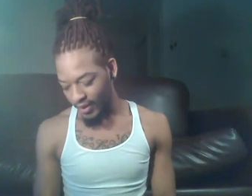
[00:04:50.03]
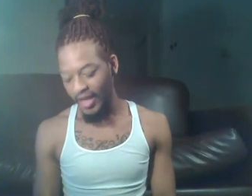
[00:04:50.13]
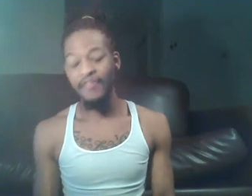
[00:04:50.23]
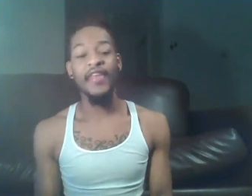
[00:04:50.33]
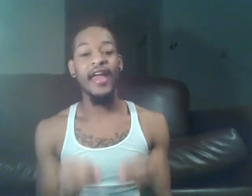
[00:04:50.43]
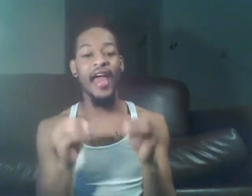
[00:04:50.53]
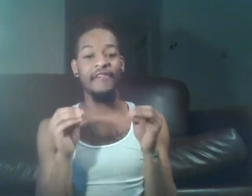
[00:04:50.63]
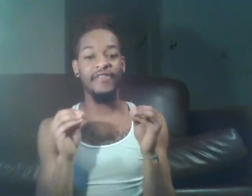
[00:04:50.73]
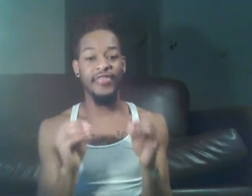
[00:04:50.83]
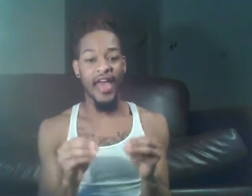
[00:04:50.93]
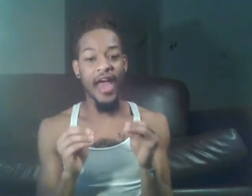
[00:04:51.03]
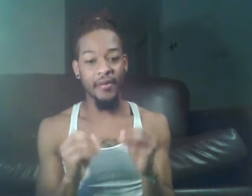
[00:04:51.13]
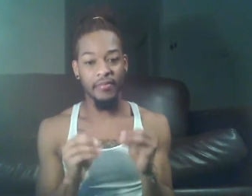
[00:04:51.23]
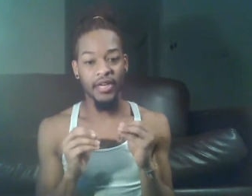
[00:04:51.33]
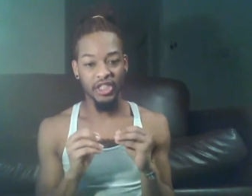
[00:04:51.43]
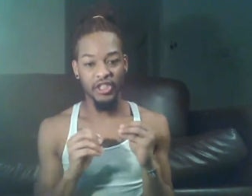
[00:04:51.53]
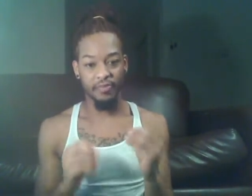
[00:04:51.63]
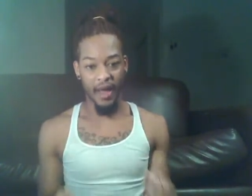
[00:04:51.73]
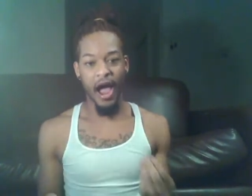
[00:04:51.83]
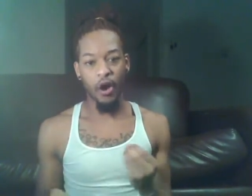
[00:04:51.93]
If they have that
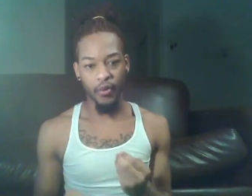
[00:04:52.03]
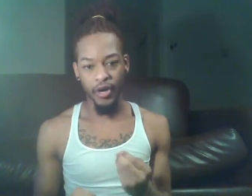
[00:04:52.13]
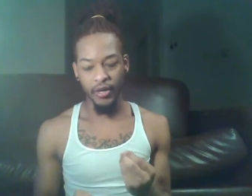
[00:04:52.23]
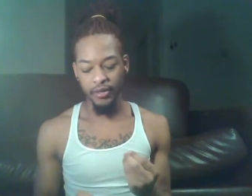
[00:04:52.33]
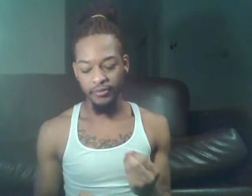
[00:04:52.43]
much power,